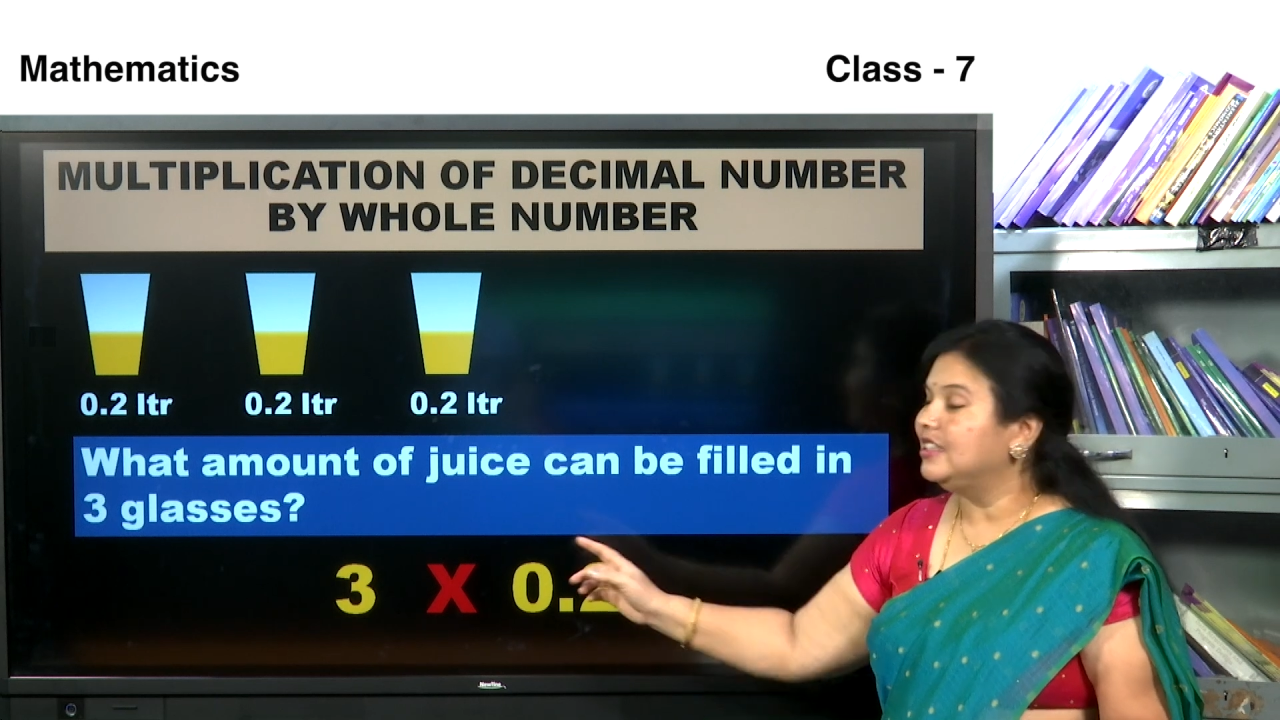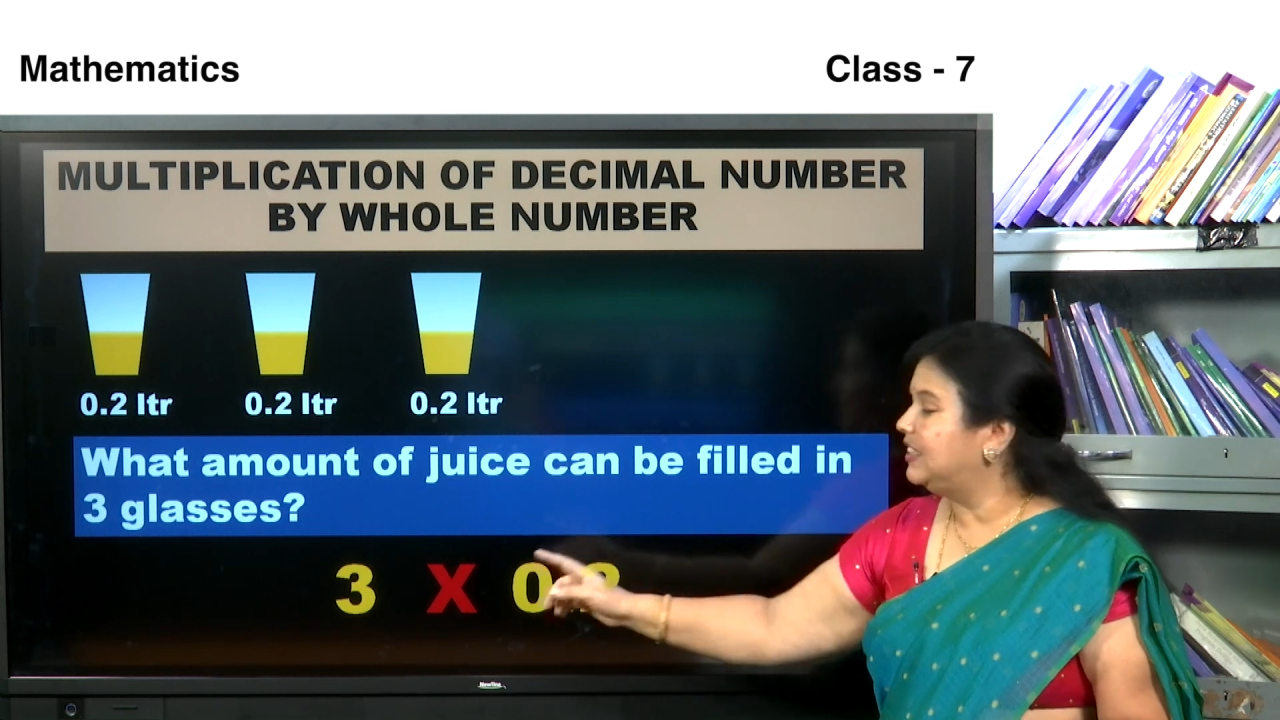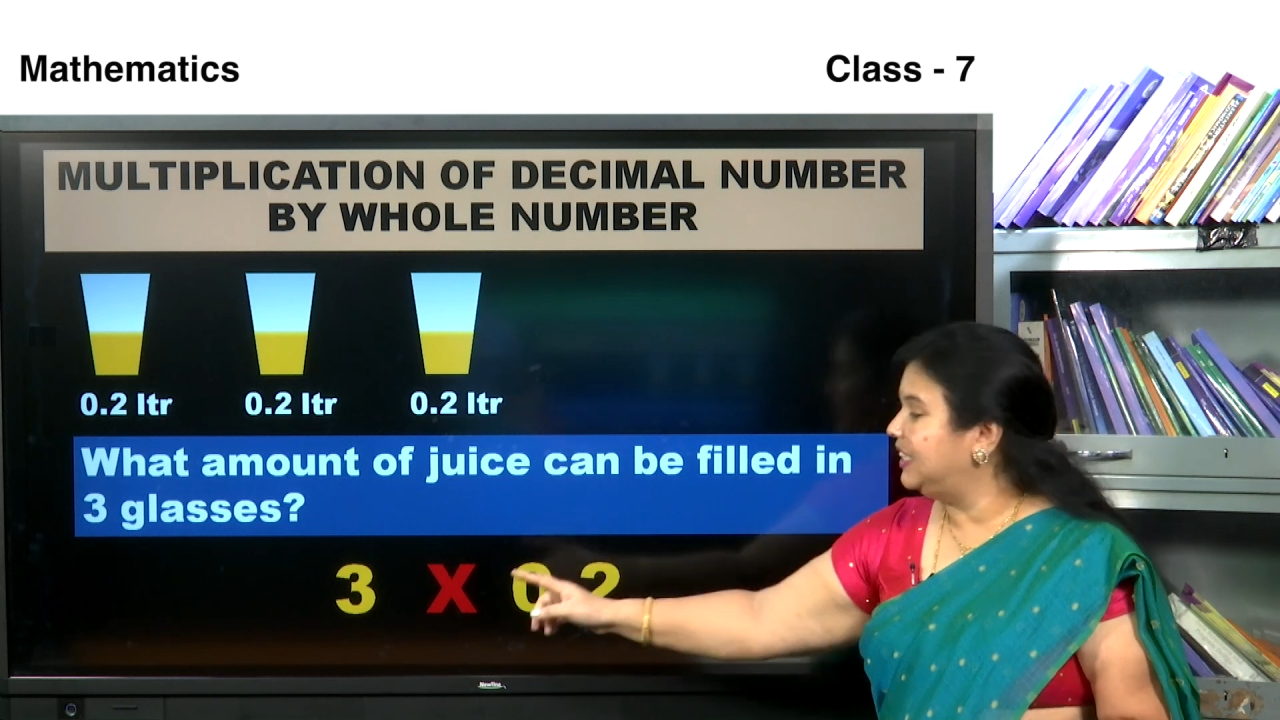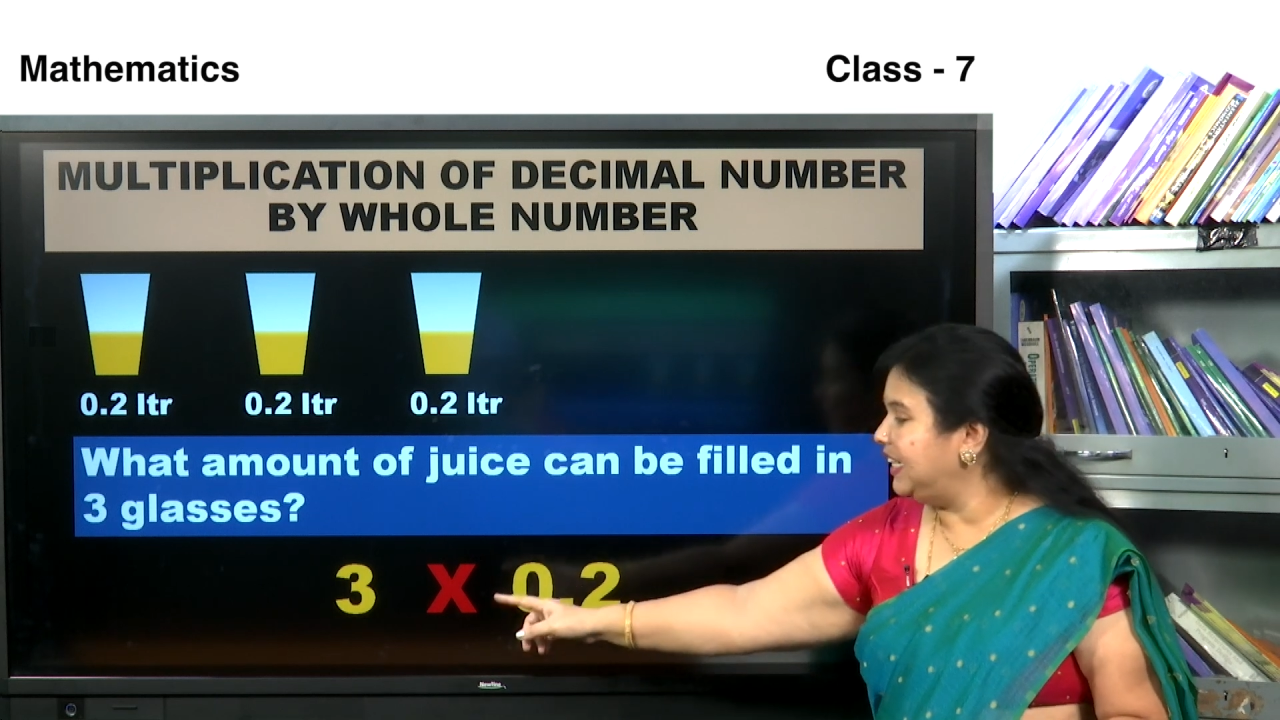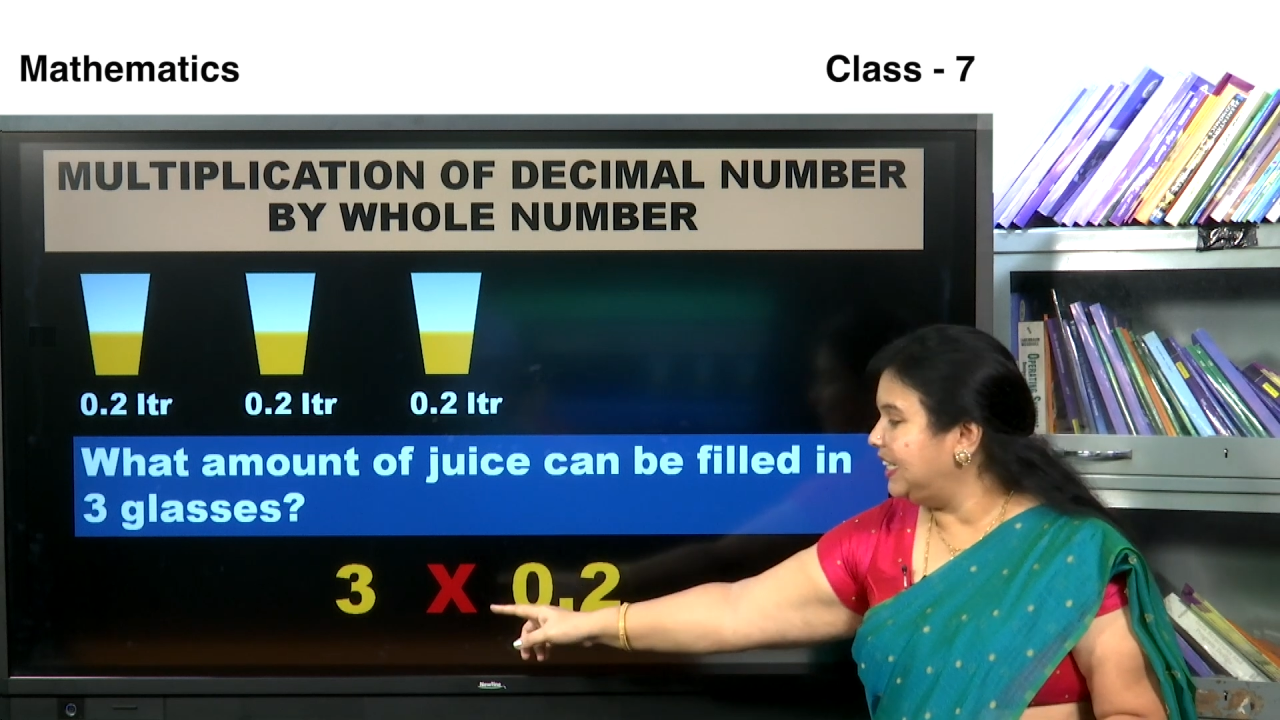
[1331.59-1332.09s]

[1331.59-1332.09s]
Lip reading: 3